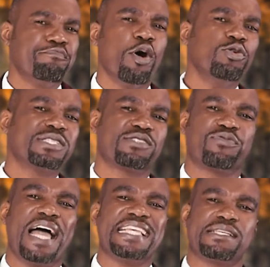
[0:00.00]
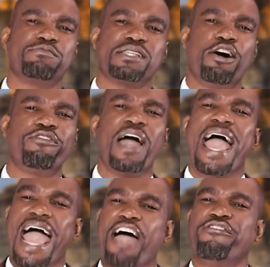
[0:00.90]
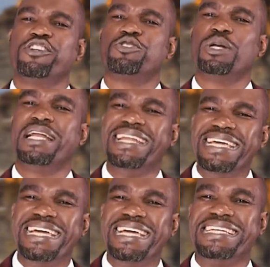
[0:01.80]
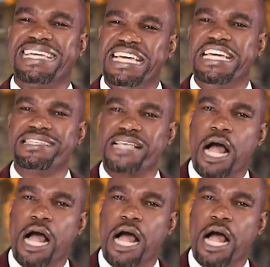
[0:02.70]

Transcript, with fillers: Moses finds himself having to lead his